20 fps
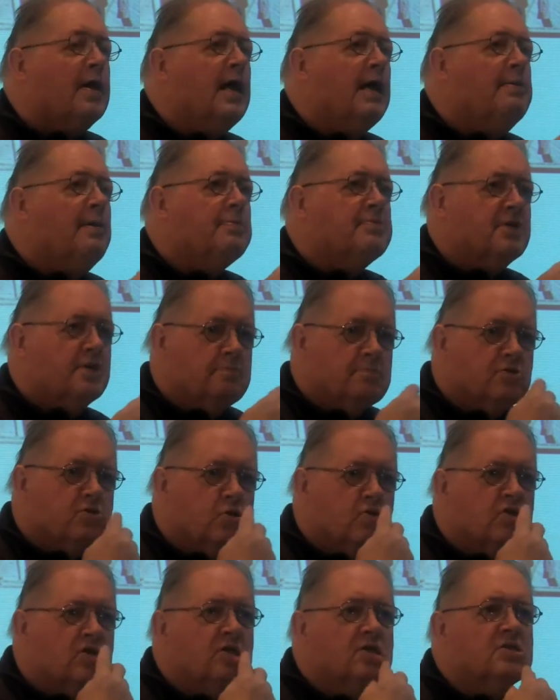came up to him
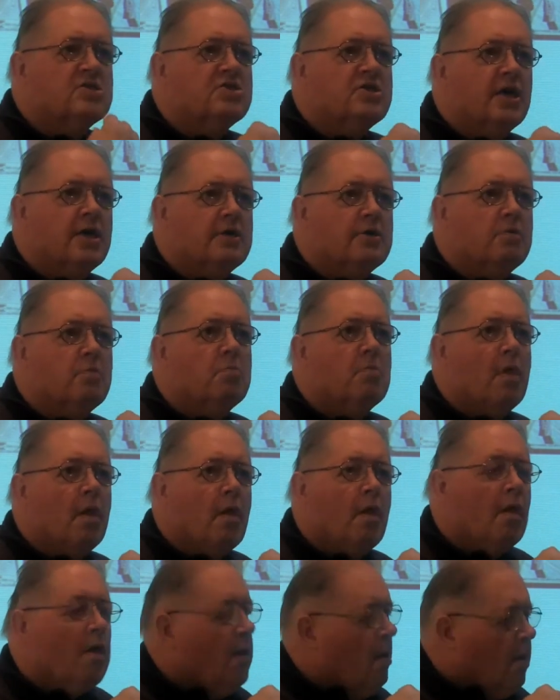and looked at him and said,
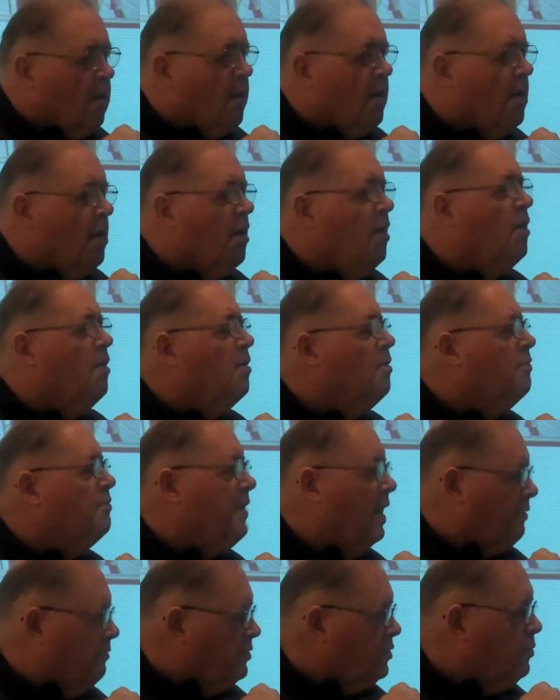
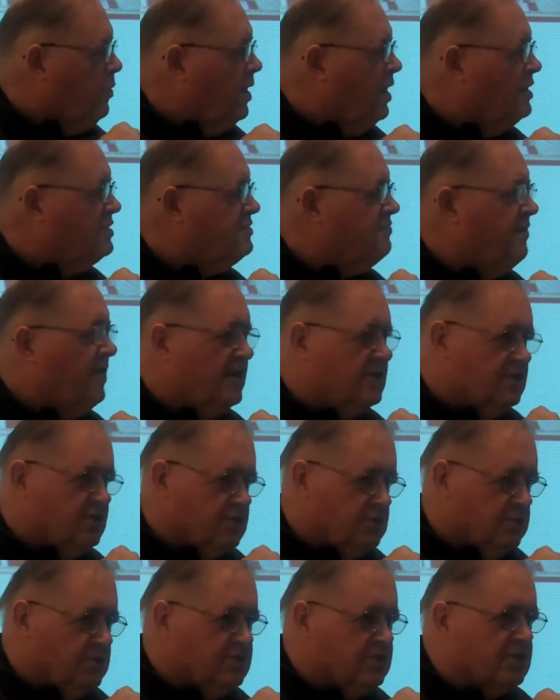"That requires a
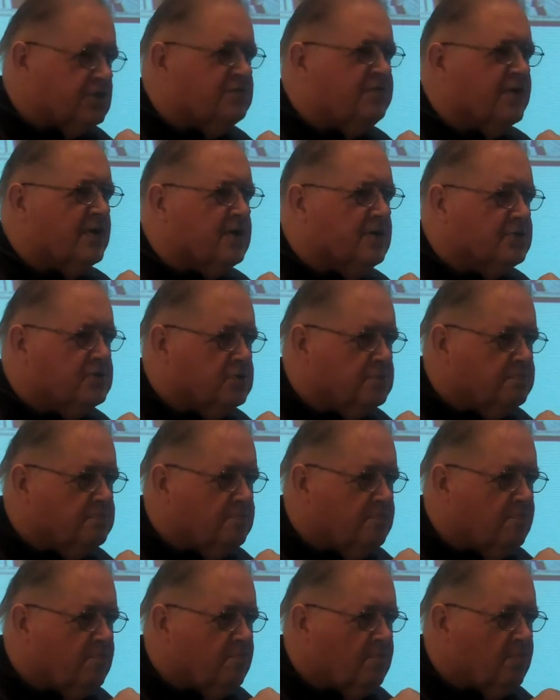violinist with six fingers."
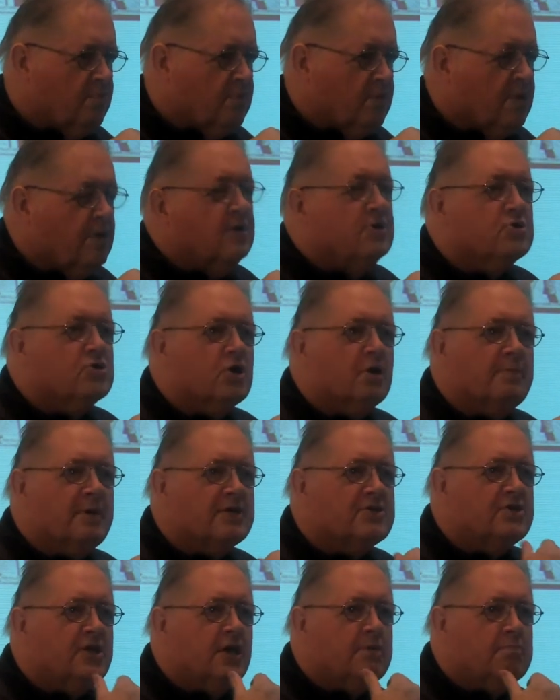
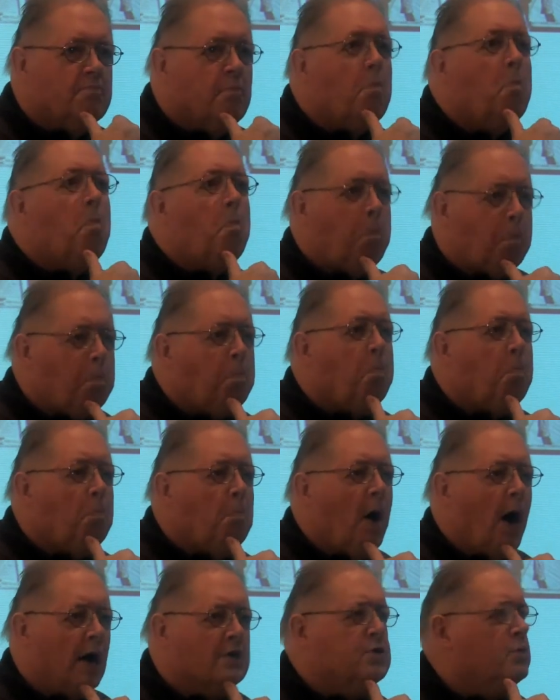Schoenberg said,
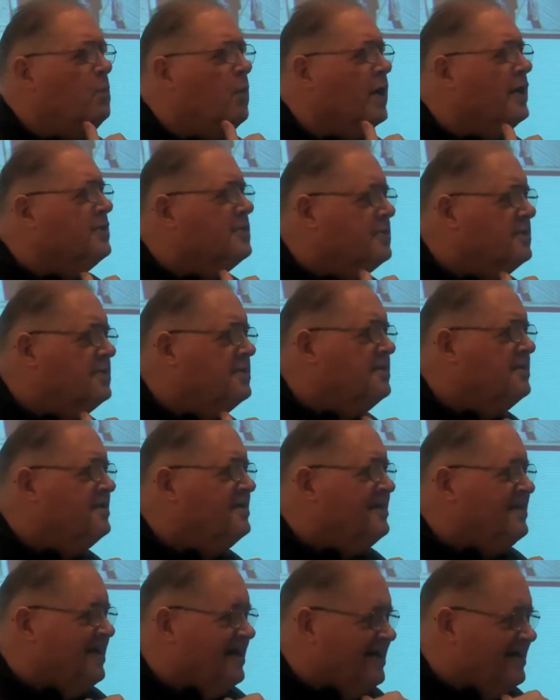"I can wait."
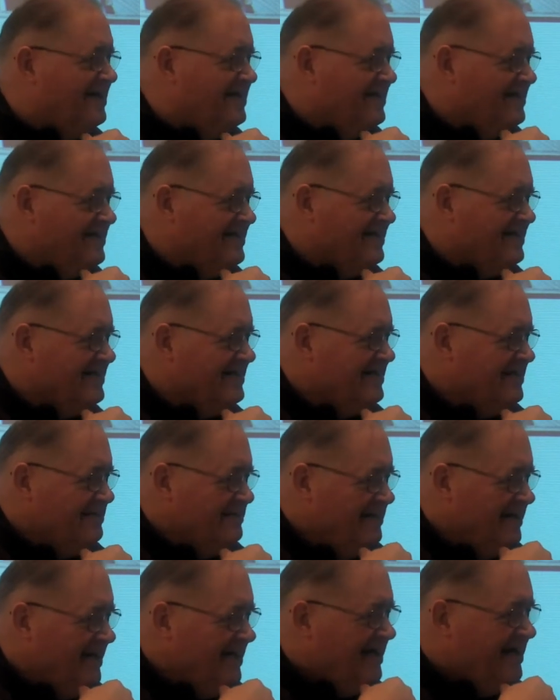And
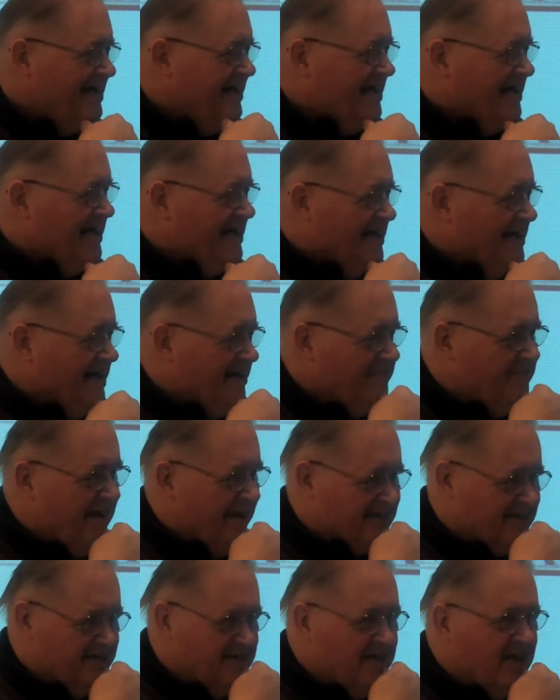in
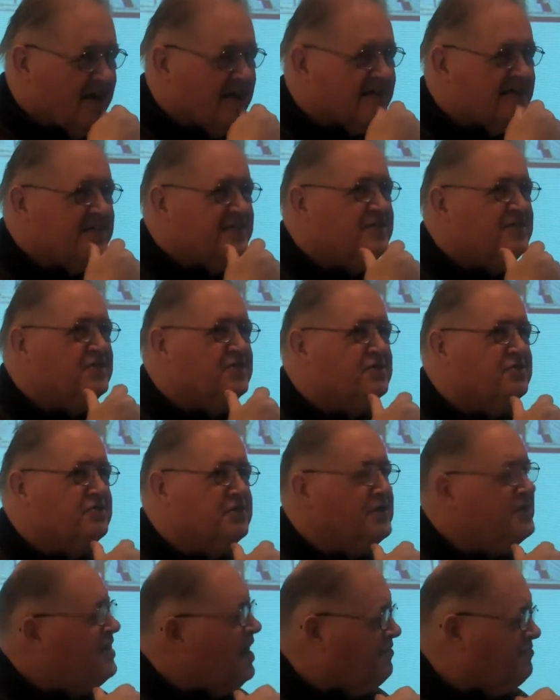fact, Xenakis
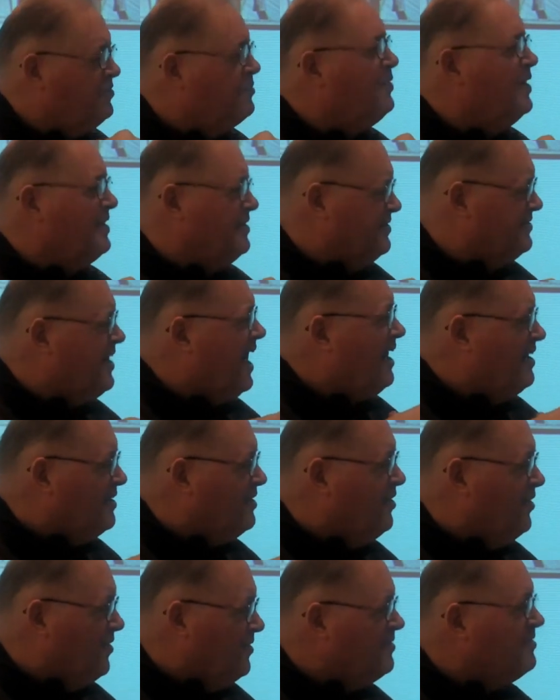didn't have to wait
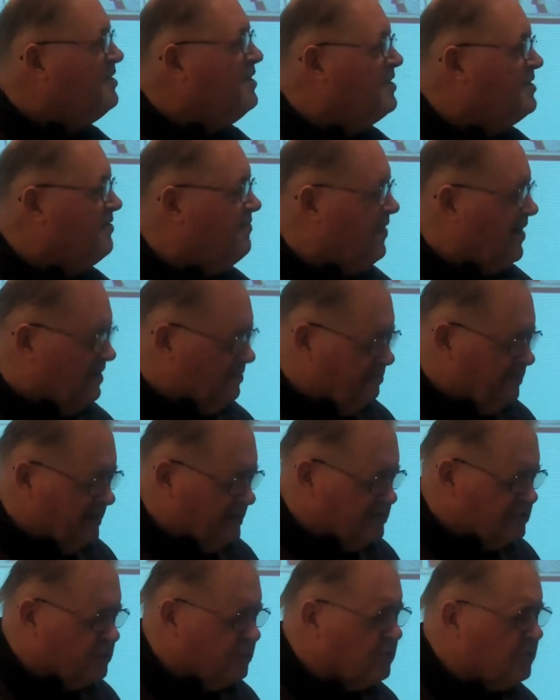that long to find
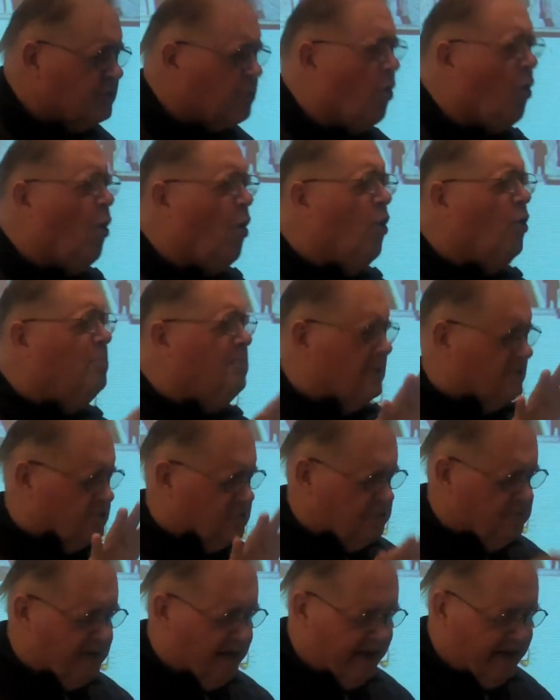pianists who could
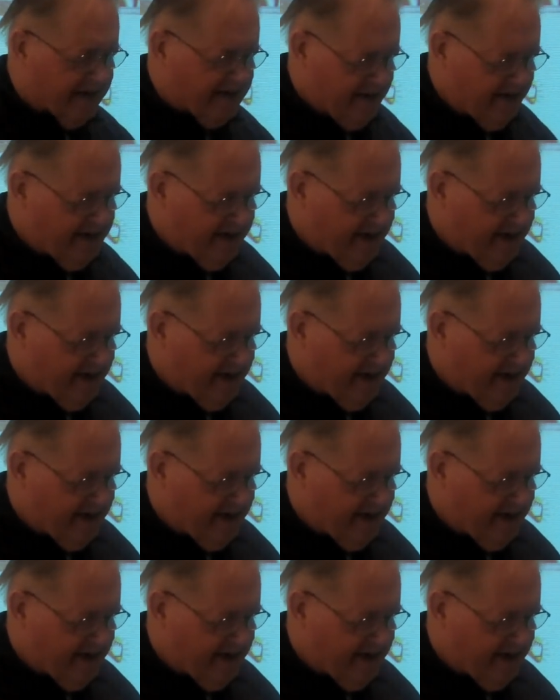almost play